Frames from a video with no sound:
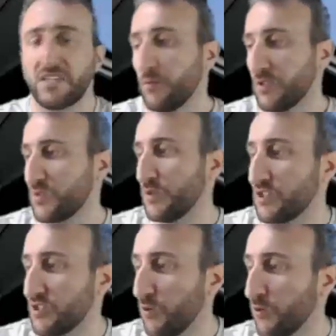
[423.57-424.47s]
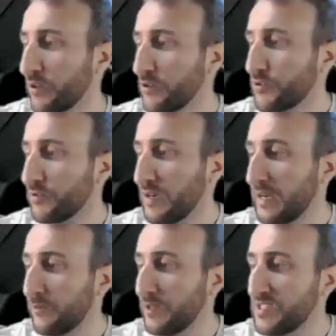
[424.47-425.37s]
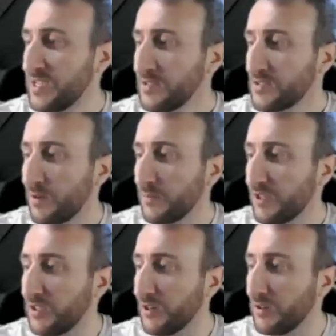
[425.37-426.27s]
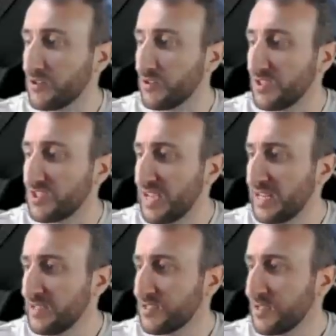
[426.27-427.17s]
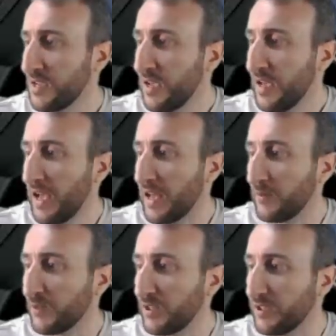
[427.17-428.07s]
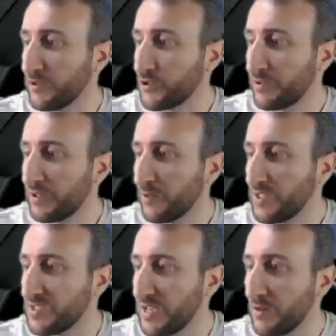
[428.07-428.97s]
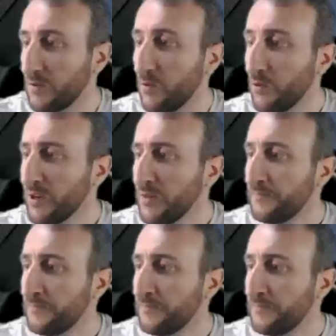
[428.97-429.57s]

want to switch it to auto reset. So I'm going to go to the settings and I'm going to go trigger reset auto.